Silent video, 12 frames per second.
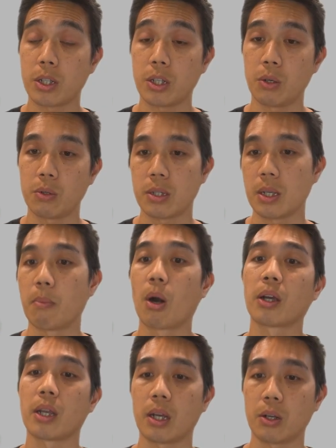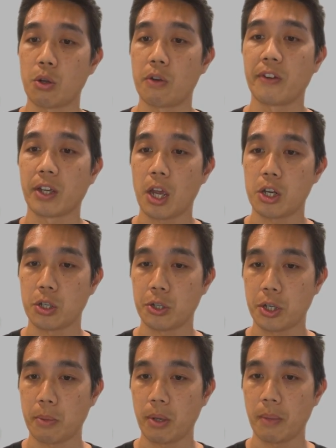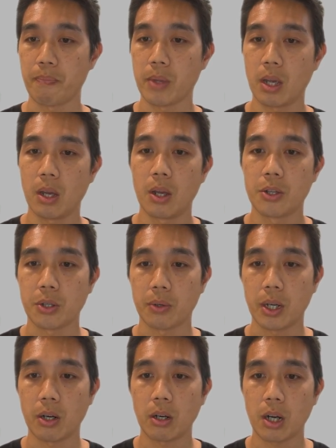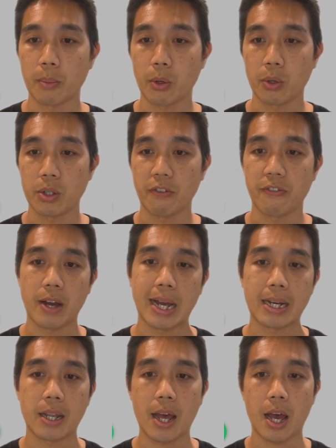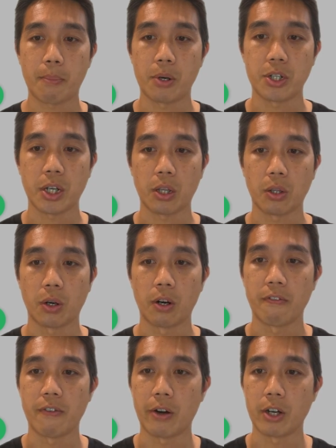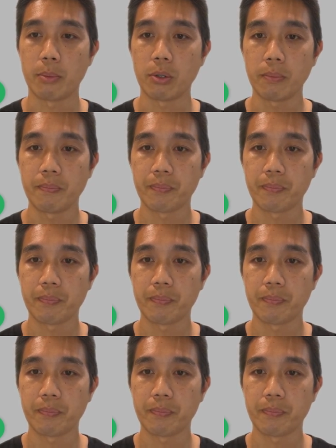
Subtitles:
to use the marketing notification snippet. So here I'm going to find that particular variable.